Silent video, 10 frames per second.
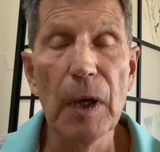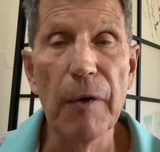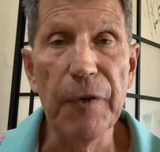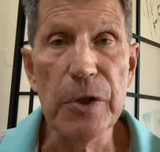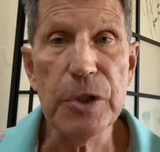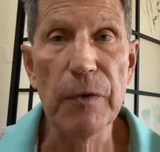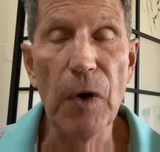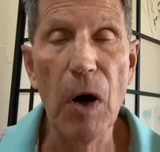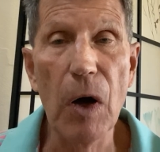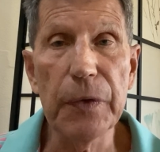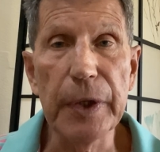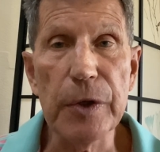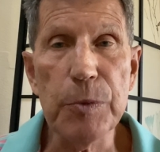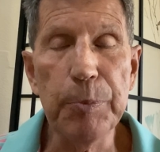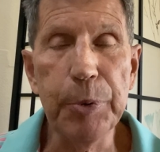First of all,
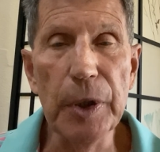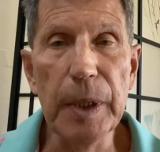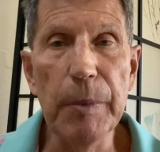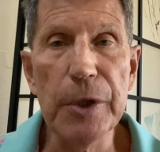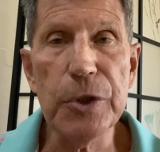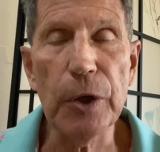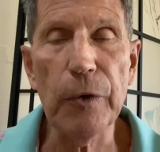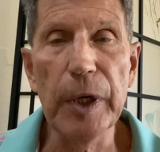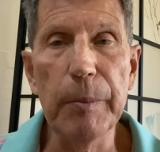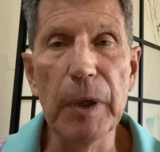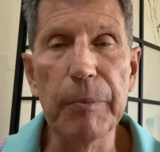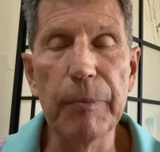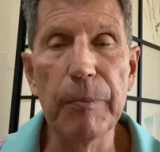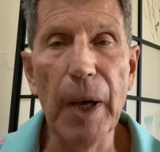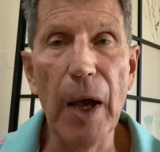there's pretty much agreement
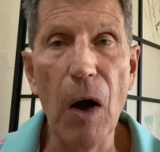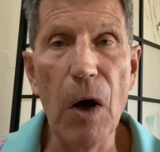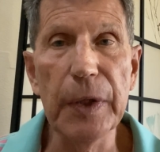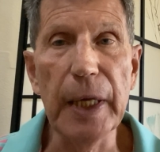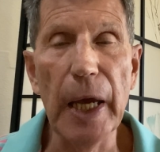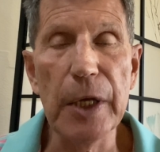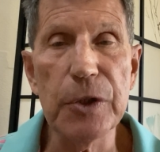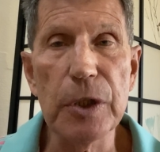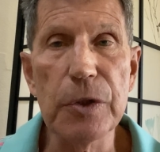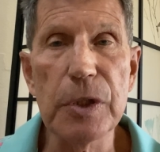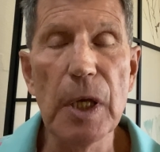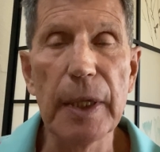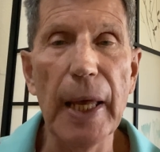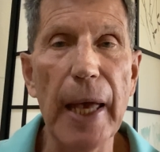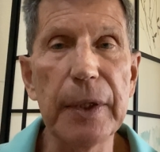by all the agents
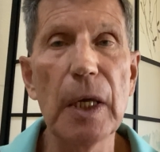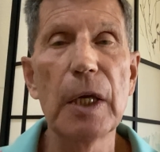that